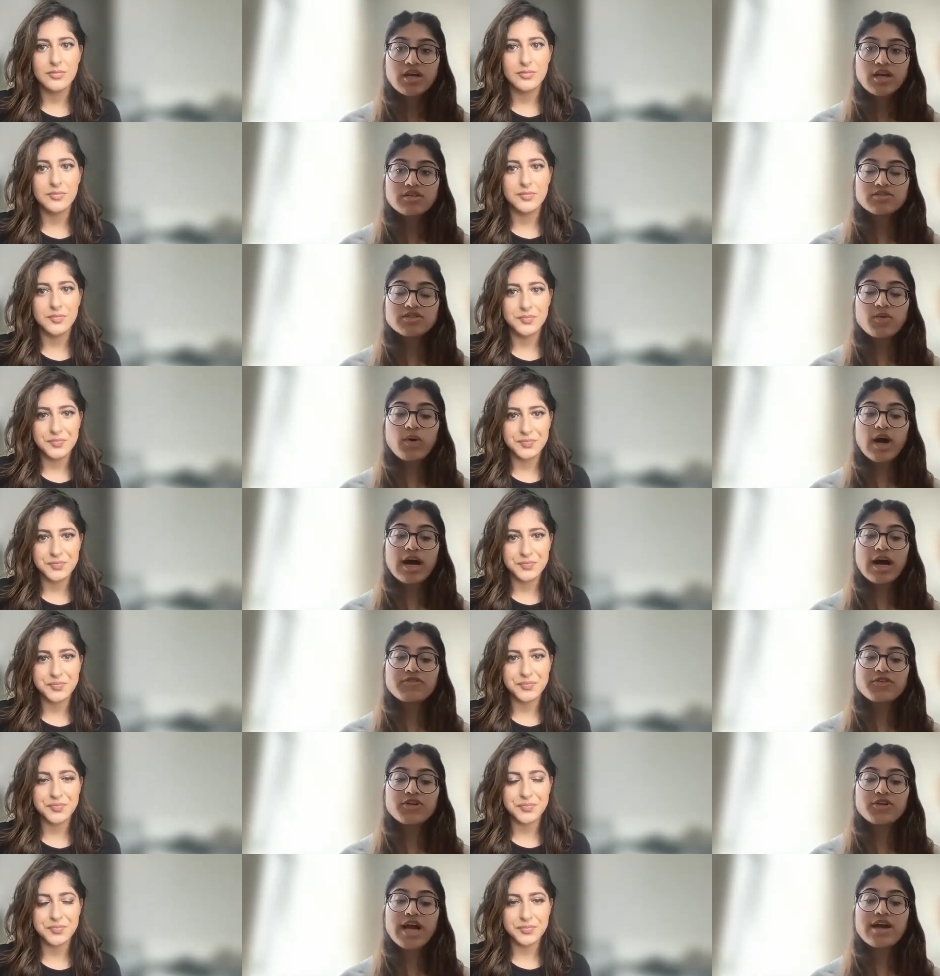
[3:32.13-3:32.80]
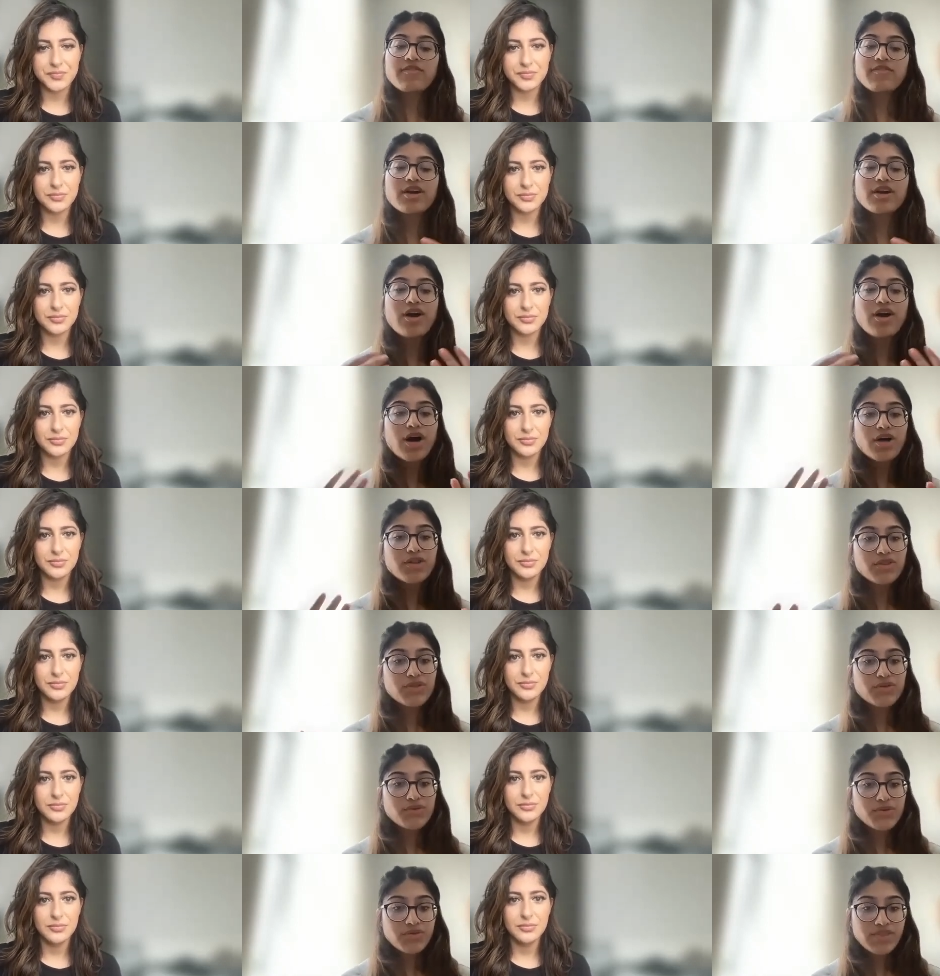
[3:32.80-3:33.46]
Speaker 1: So after having
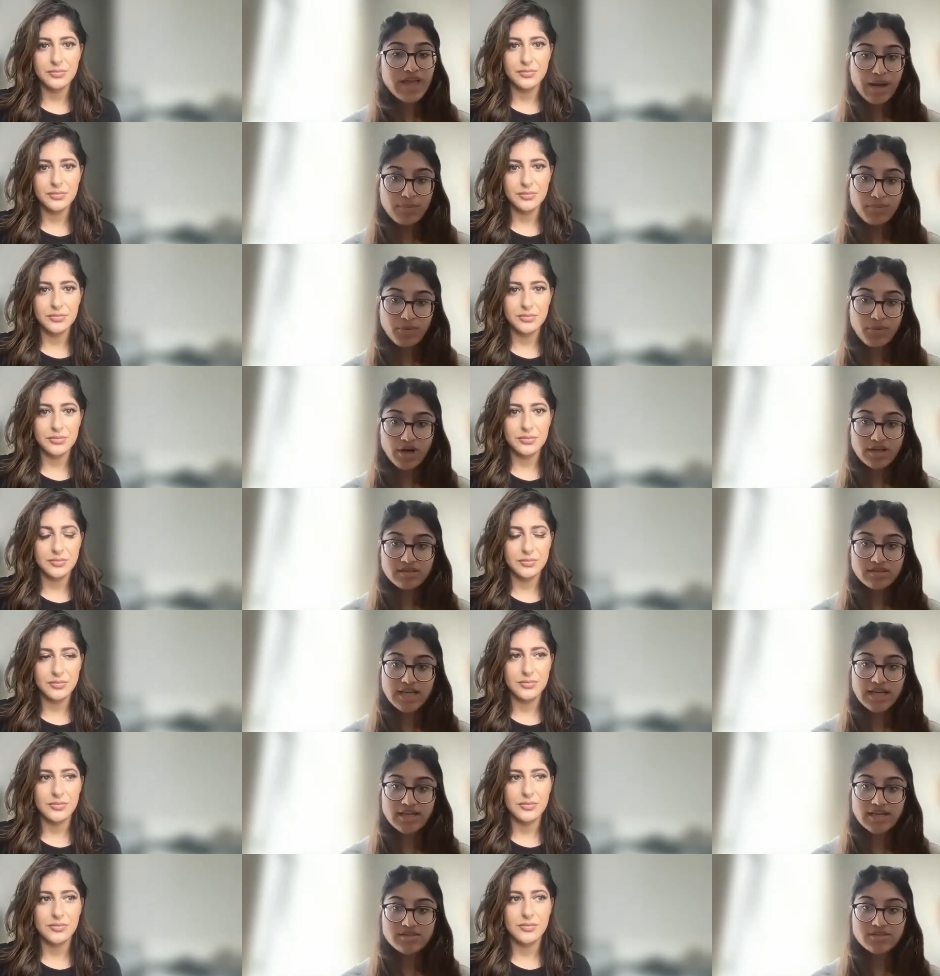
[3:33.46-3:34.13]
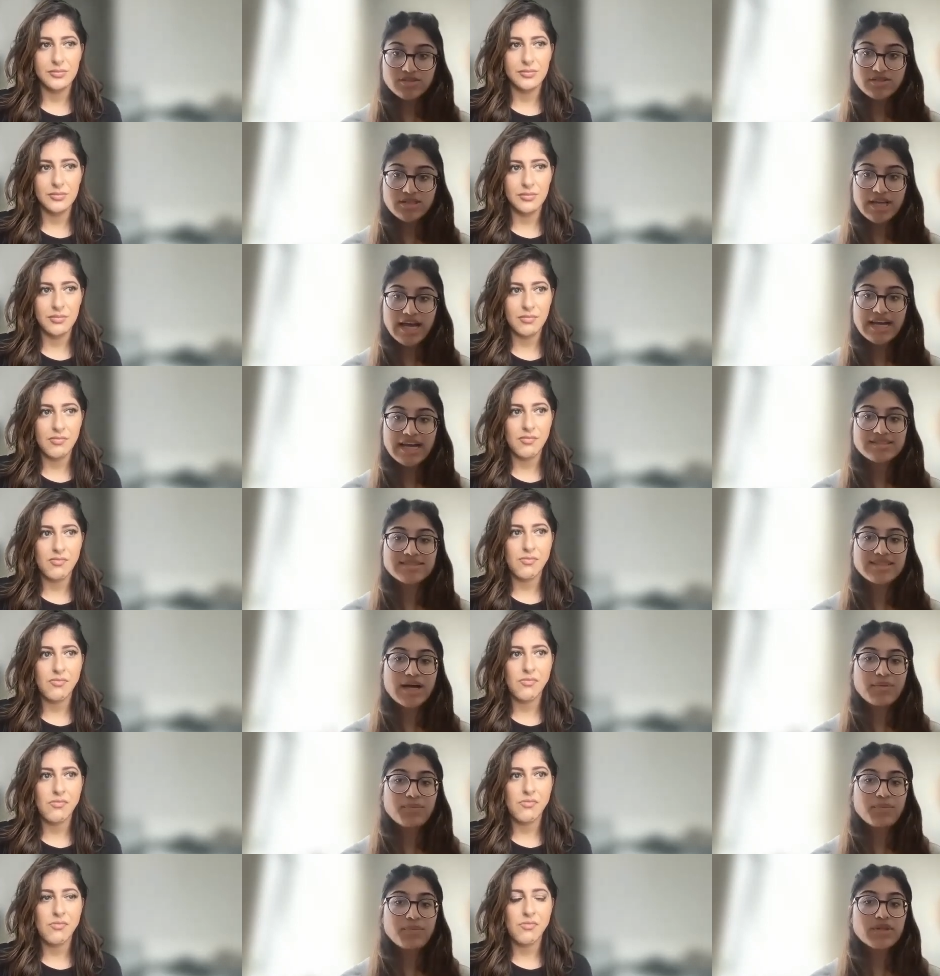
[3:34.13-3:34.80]
gone through that process,
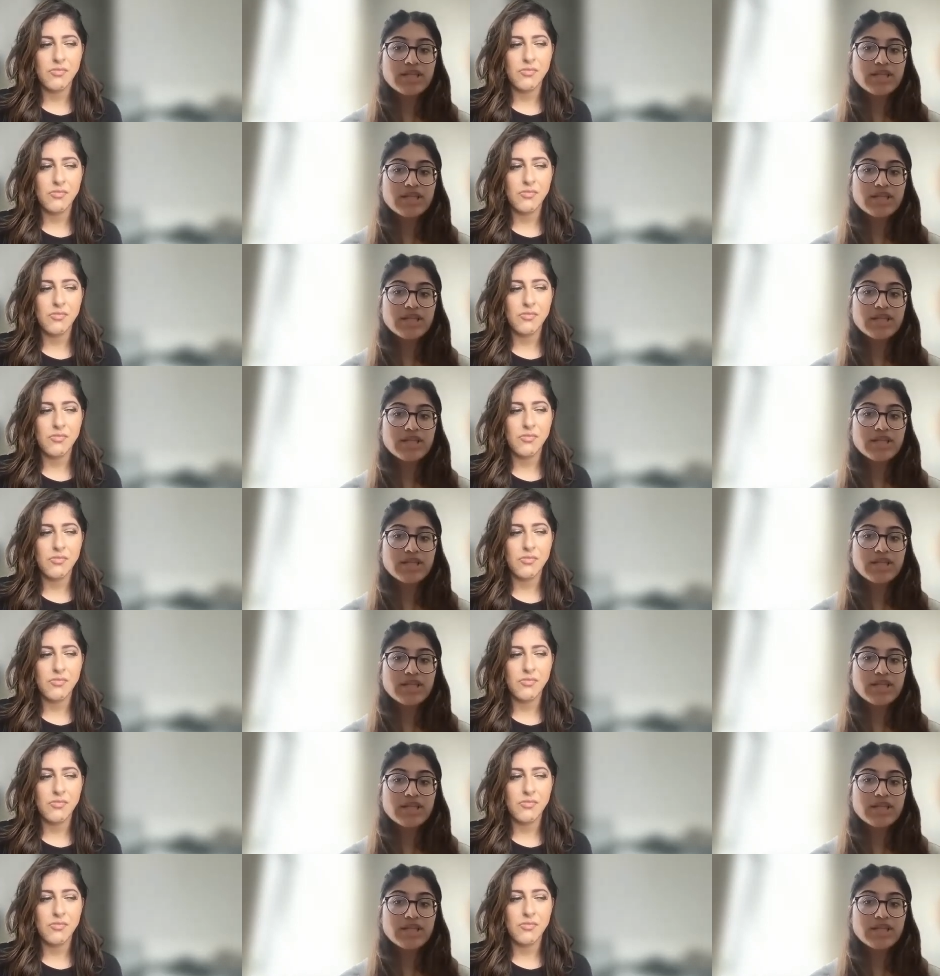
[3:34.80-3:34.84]
has that